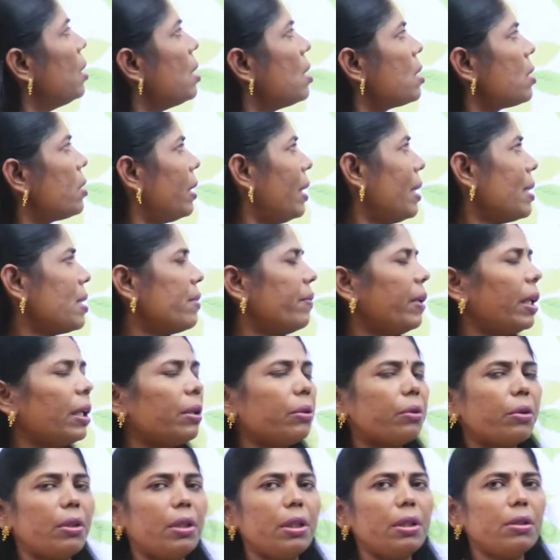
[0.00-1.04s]
So next we are
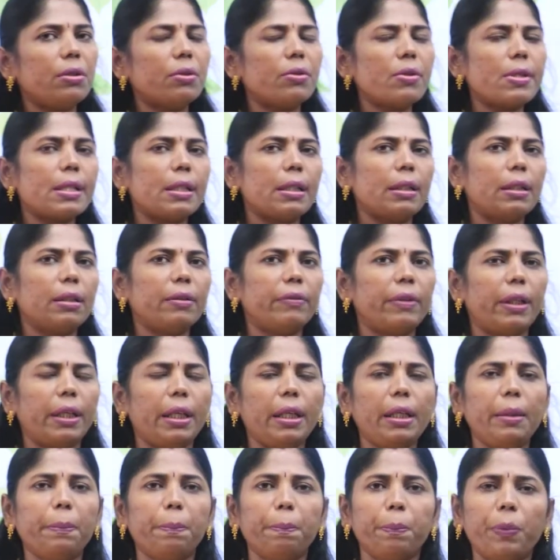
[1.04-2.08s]
going to see the
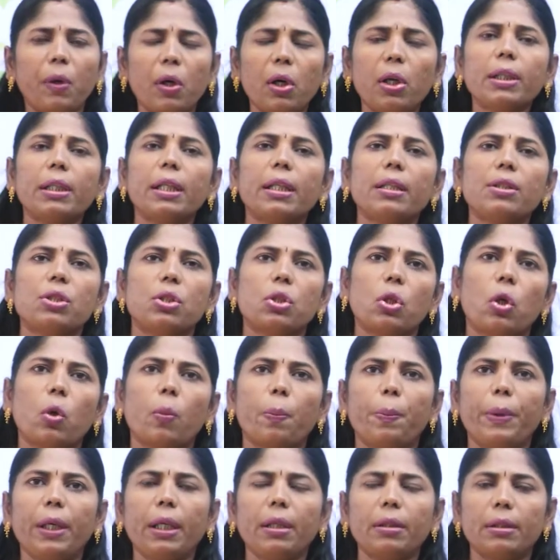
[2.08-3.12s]
very important
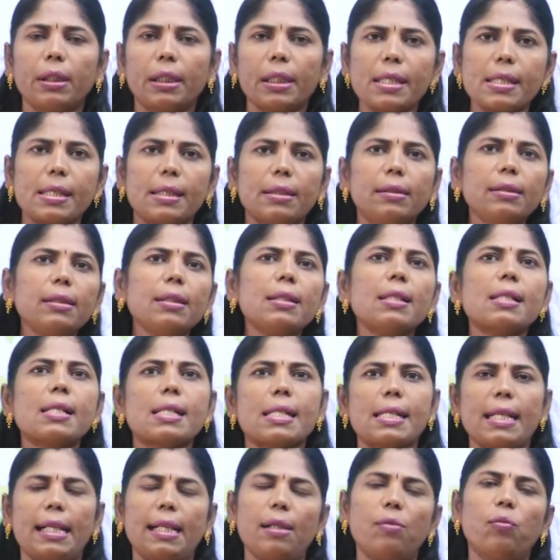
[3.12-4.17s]
topic, that is your
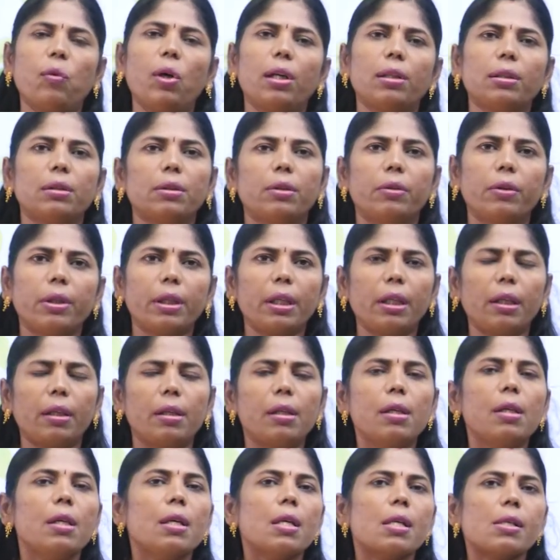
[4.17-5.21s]
cell wall. Okay,
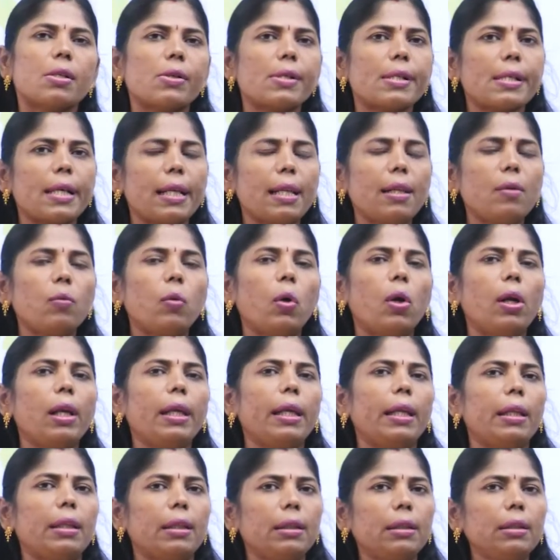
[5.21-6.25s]
so cell wall
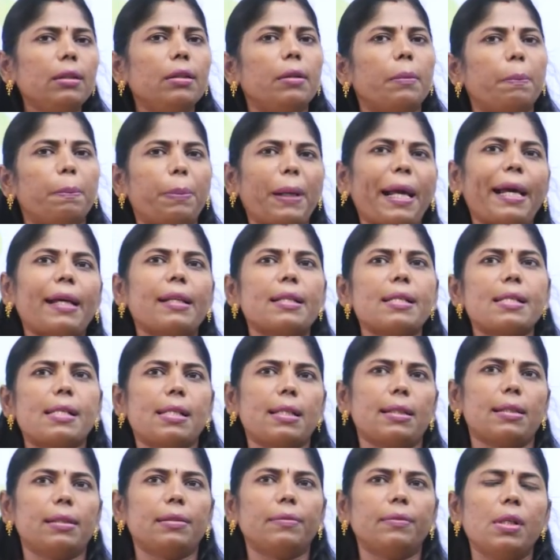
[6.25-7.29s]
in the plant
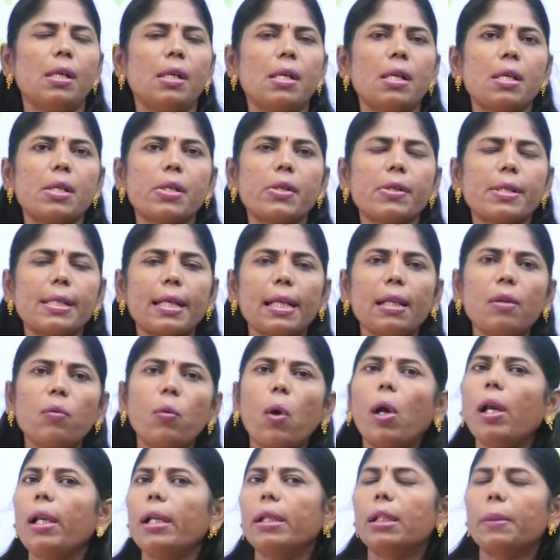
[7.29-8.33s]
cell. So cell
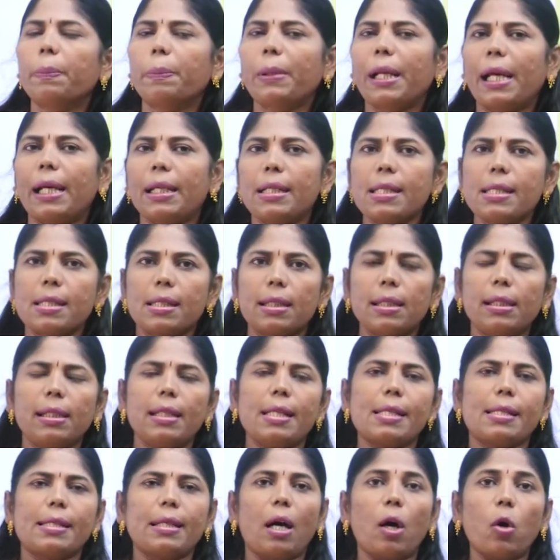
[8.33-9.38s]
wall in the plant cell
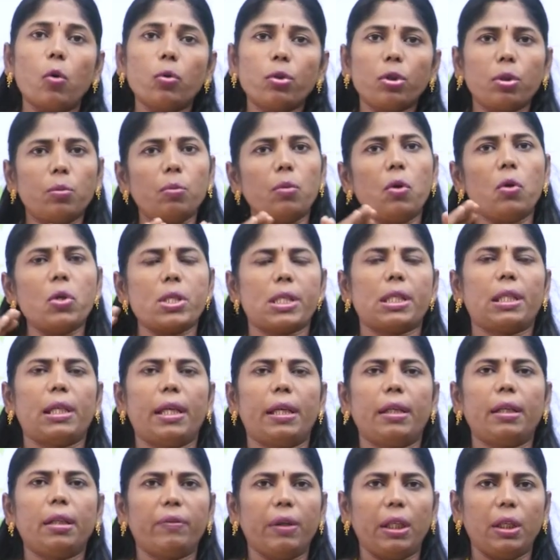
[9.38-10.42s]
is the outermost
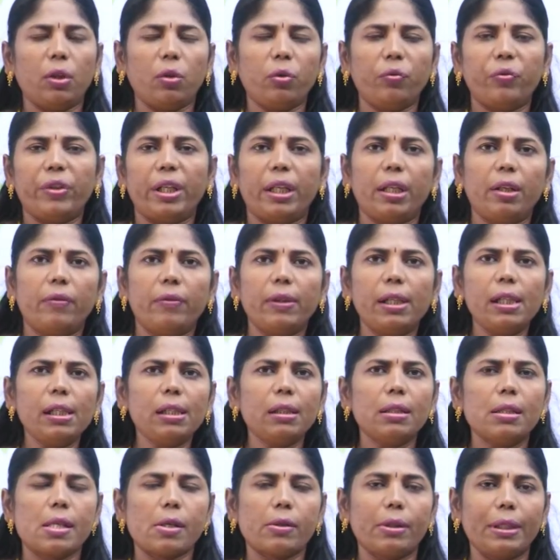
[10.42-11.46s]
layer, we know very well.
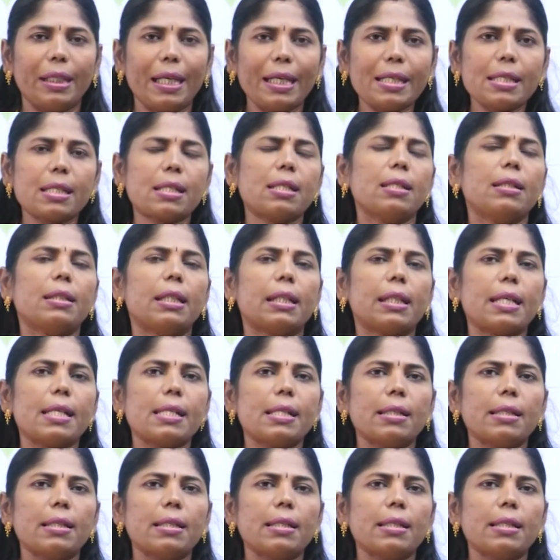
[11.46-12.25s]
So next, that is